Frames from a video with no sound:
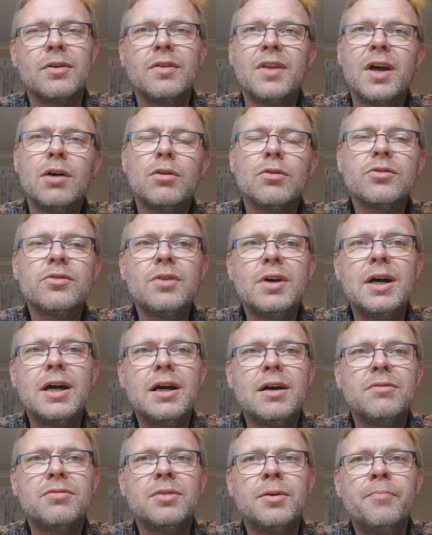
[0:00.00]
And they also
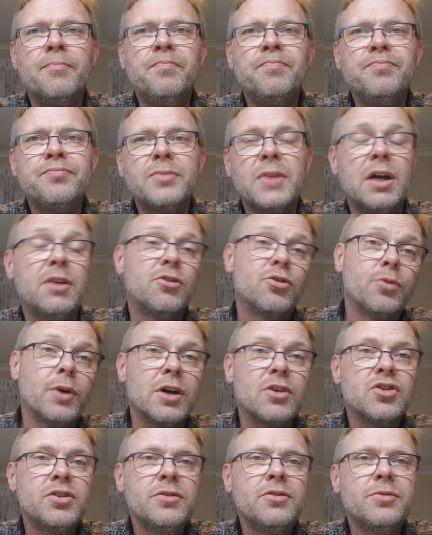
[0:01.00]
have
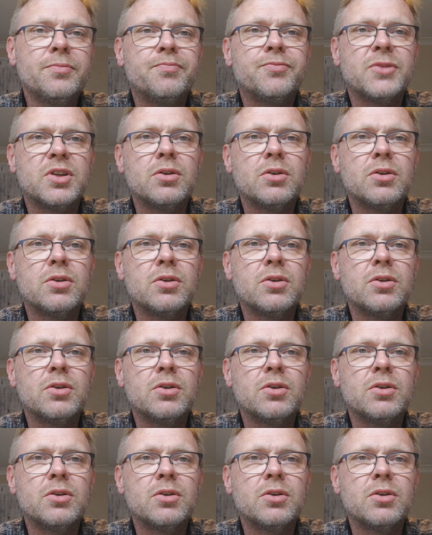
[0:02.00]
instructions.